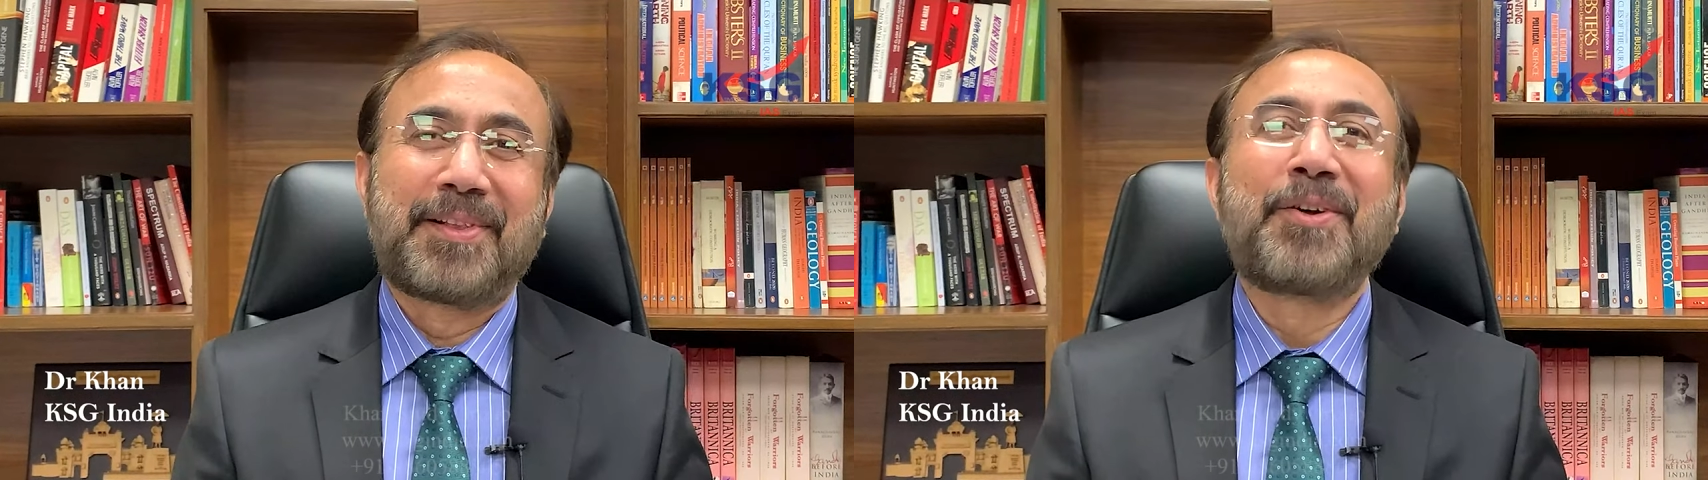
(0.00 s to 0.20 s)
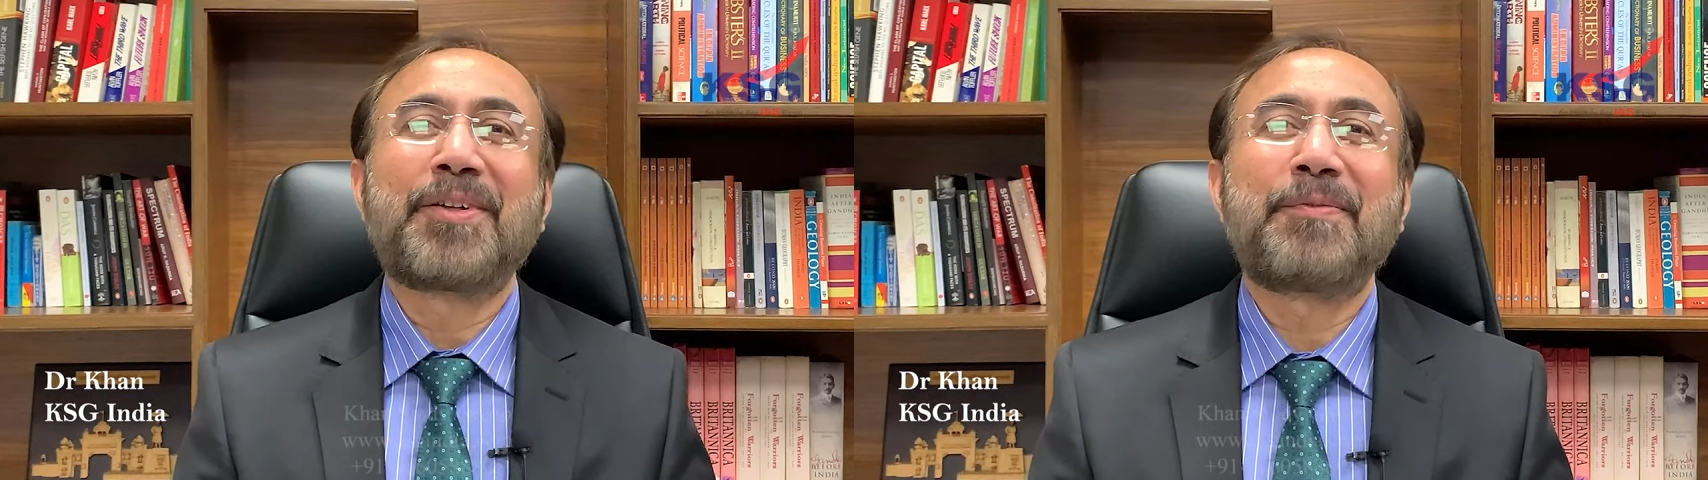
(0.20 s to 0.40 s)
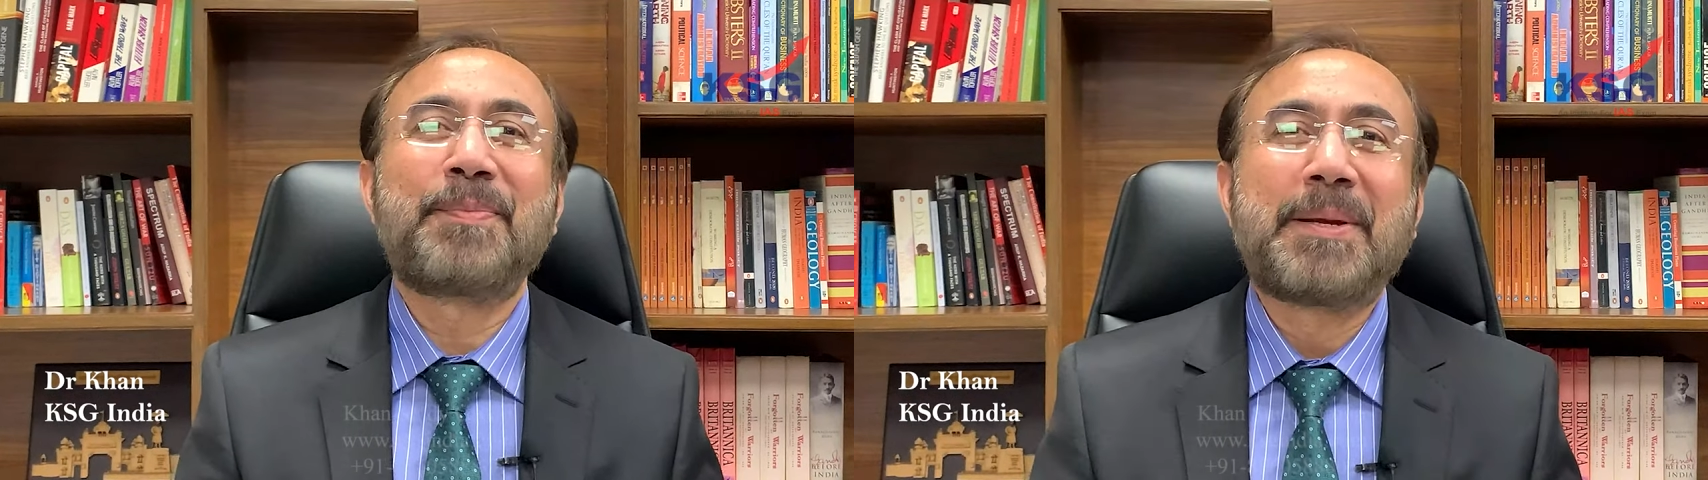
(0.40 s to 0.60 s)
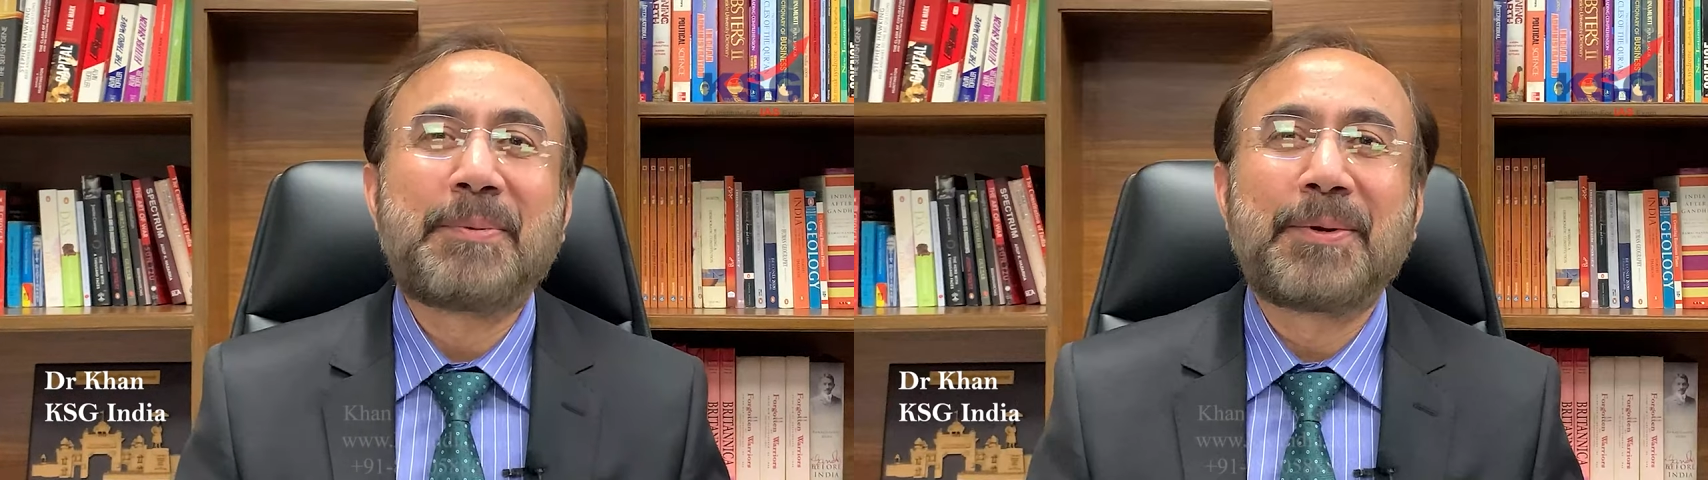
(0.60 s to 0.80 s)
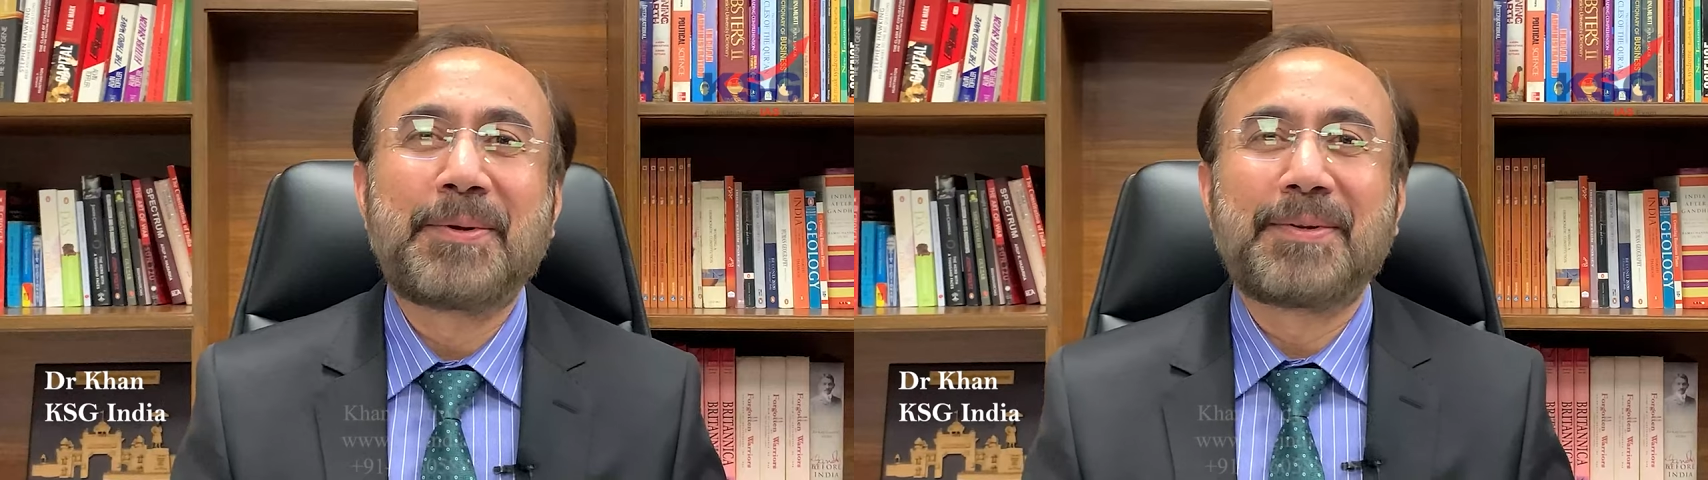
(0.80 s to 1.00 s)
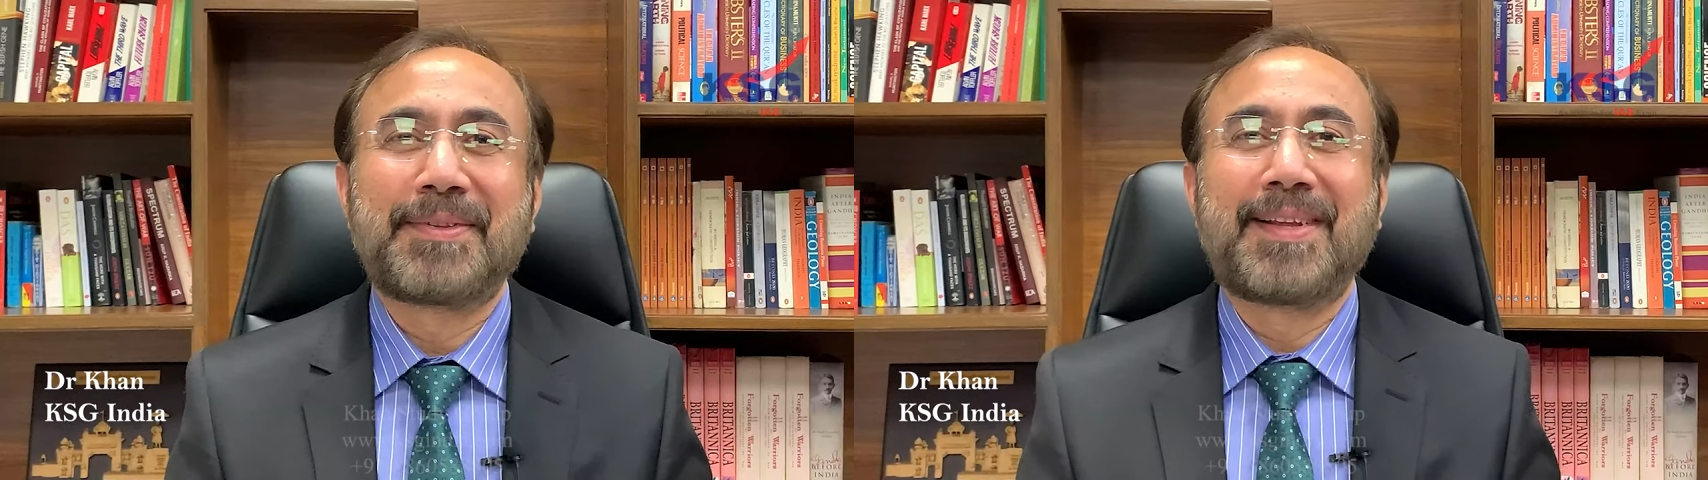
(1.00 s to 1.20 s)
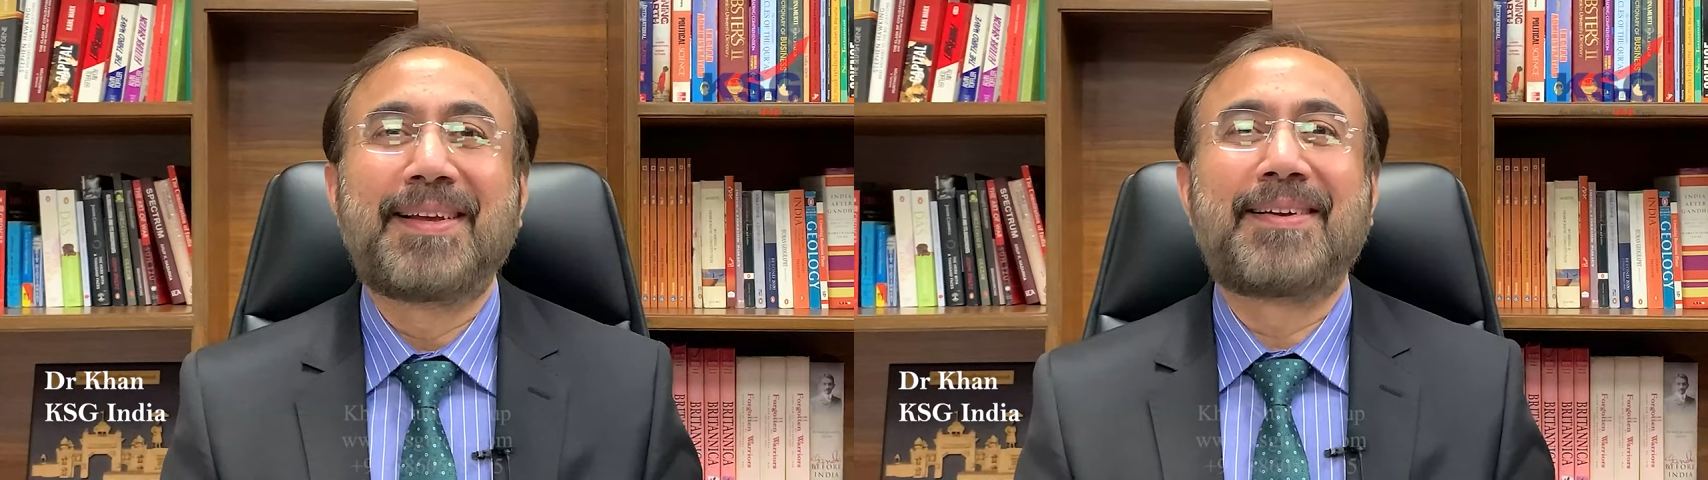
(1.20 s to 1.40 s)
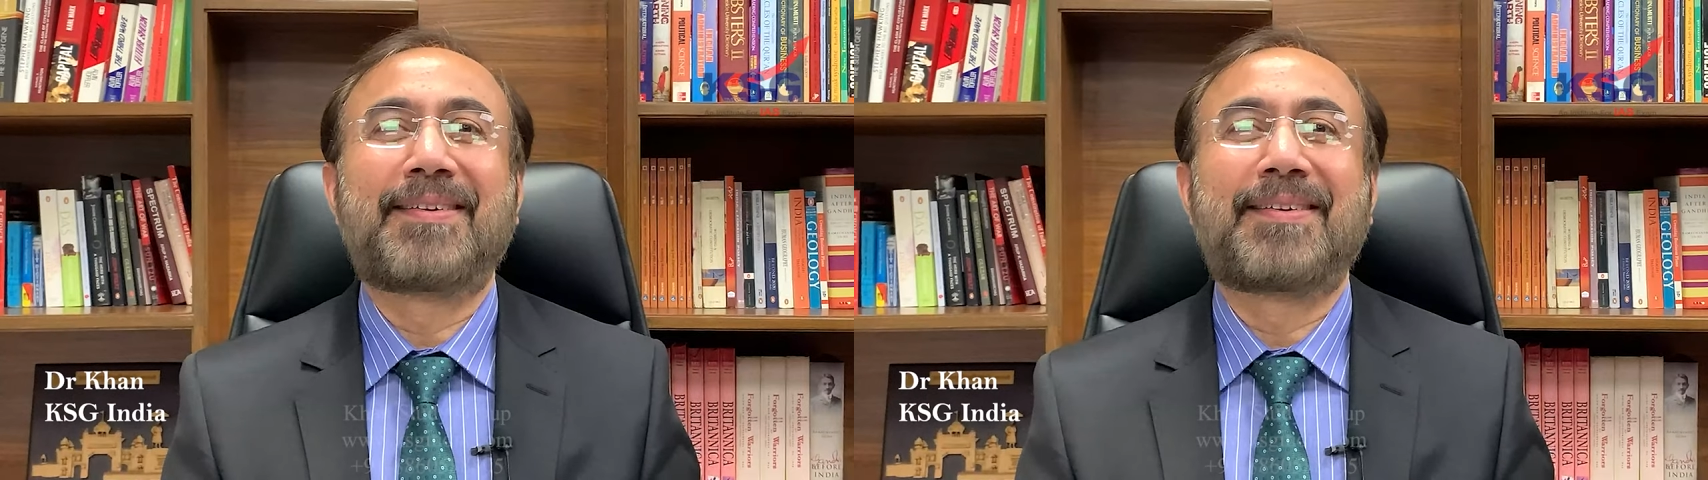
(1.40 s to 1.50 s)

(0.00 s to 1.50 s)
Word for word: A lot of people, they